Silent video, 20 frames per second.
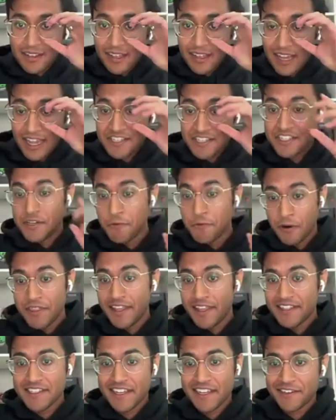I see one
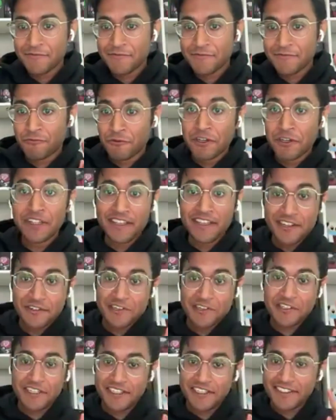that's like really
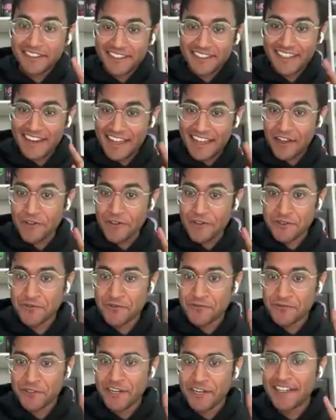interesting that I also
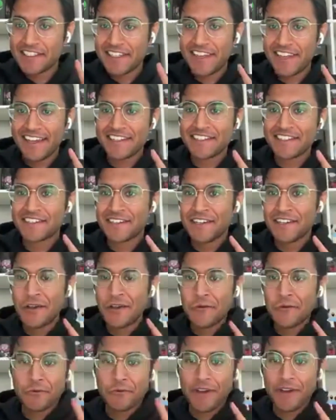forgot to ask.
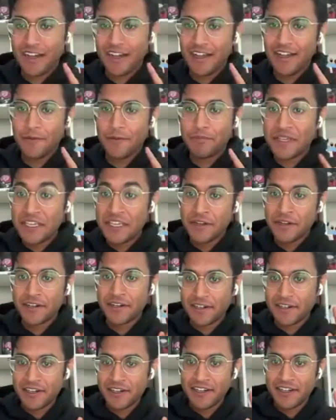
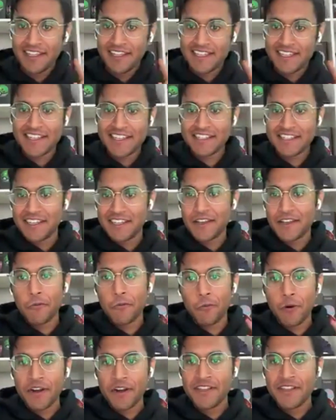Peter is asking,
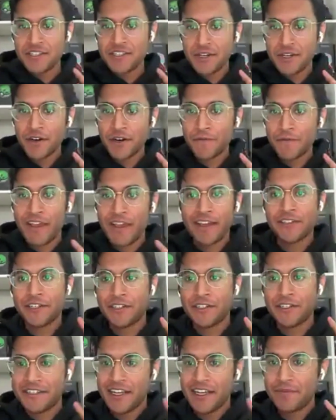what is your vector
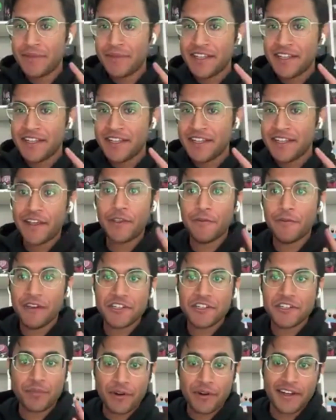database
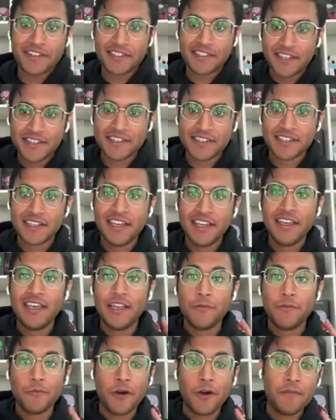evaluation process
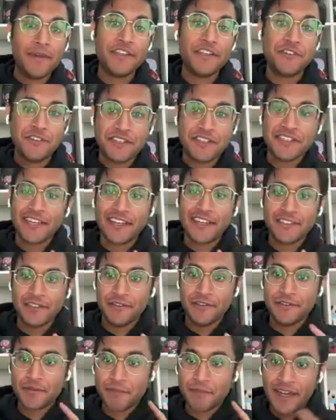and what made you decide to
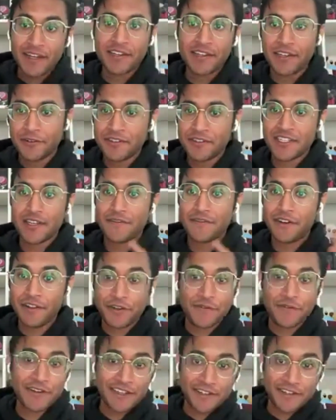use Pinecone instead of
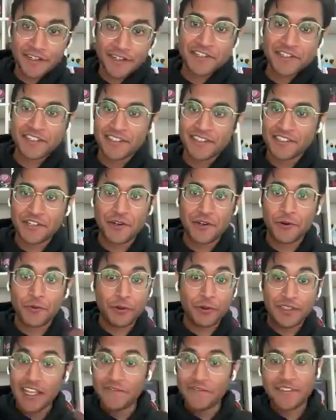other vendors? So
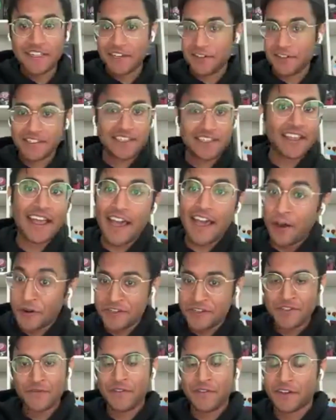would love to hear this. Like, how
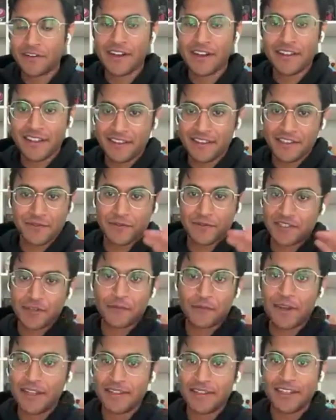did you figure out that this was the
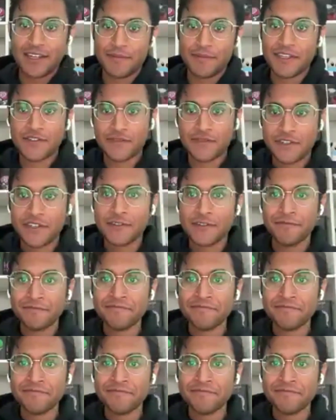right database for you?